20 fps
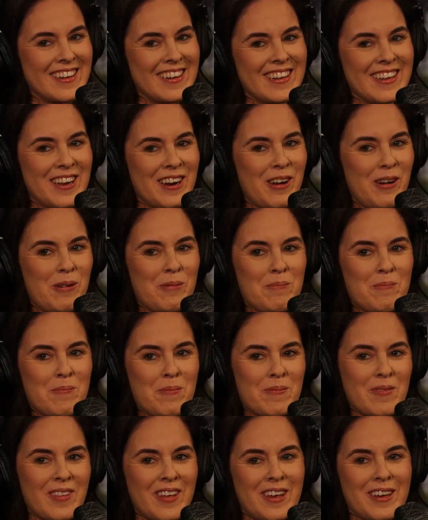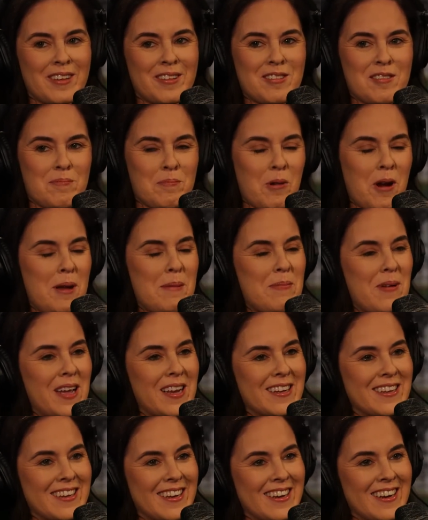you know, like spray
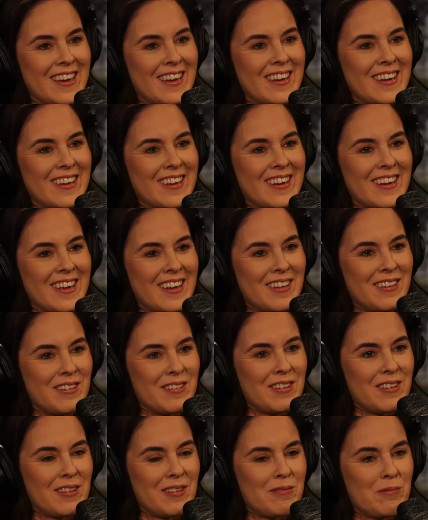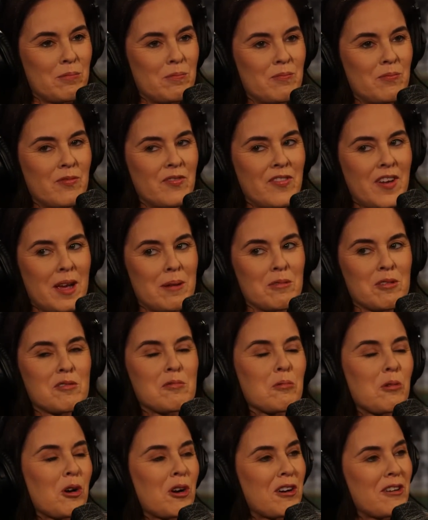painting a, a, a famous
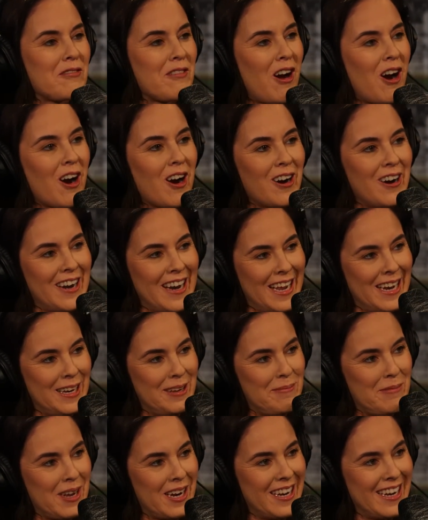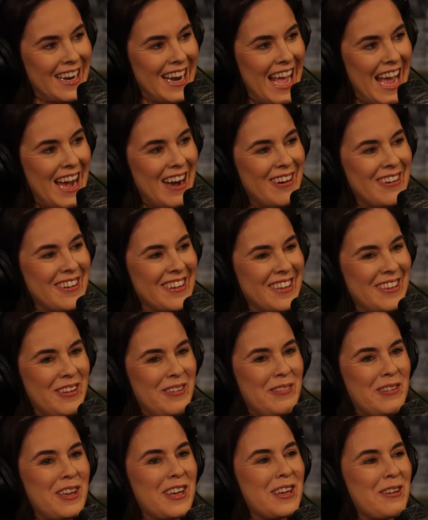work of art any minute oh, now. Oh,
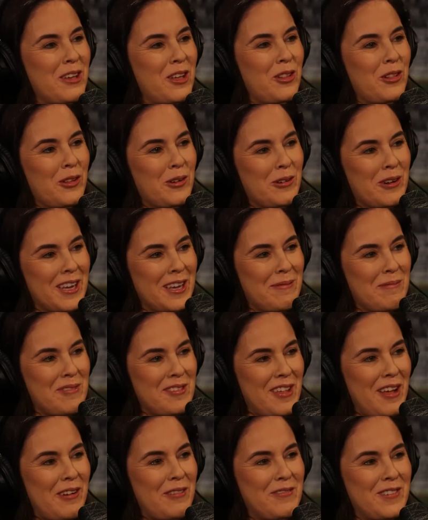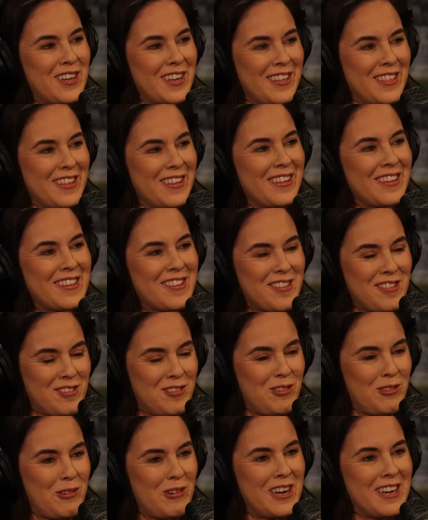sure. yep. Gluing himself to the
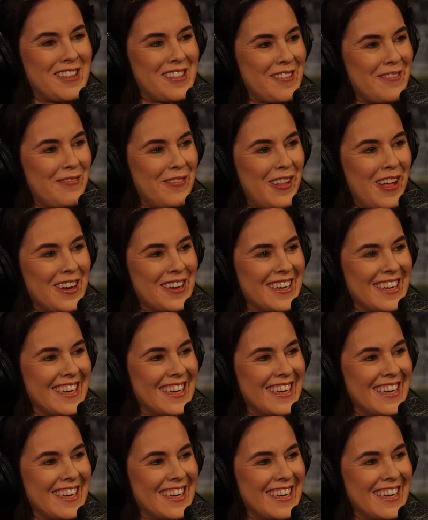streets of London.